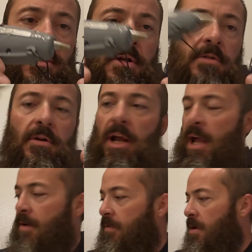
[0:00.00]
that's what I
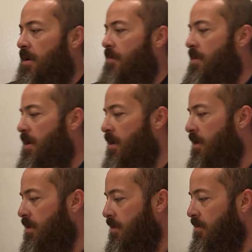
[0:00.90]
have in here, man.
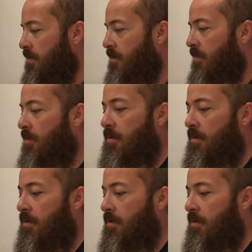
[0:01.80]
That's usually what I'm